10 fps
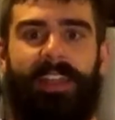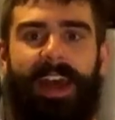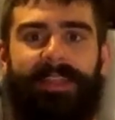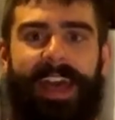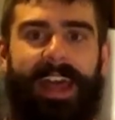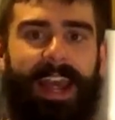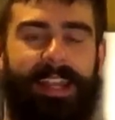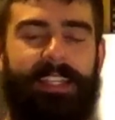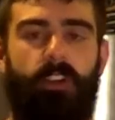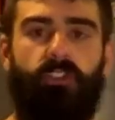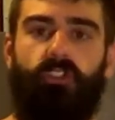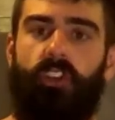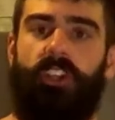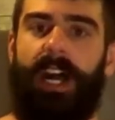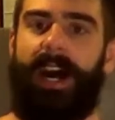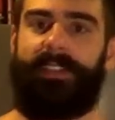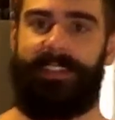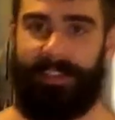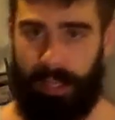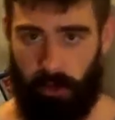that idea should not
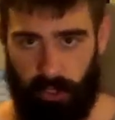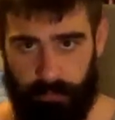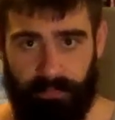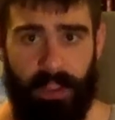scare you.